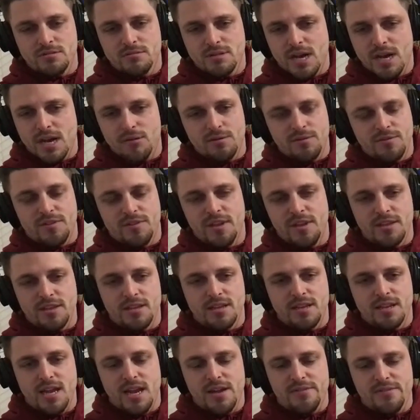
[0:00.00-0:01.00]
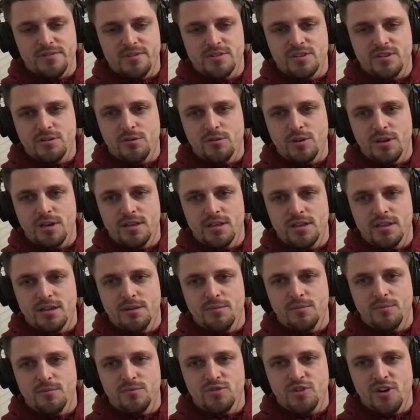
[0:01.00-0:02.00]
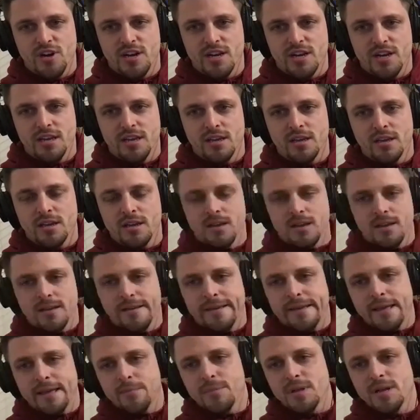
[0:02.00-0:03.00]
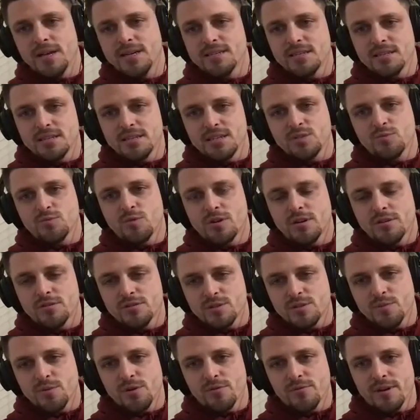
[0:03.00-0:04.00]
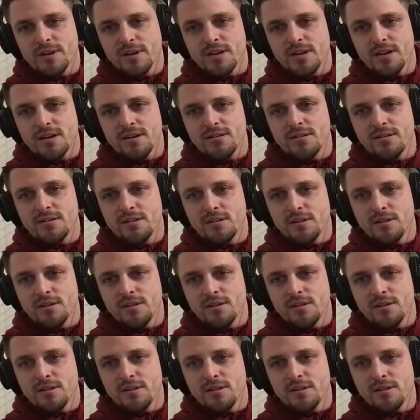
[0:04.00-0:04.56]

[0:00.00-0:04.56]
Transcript: I would think that every single kid that I'm training plays at least one other sport right now.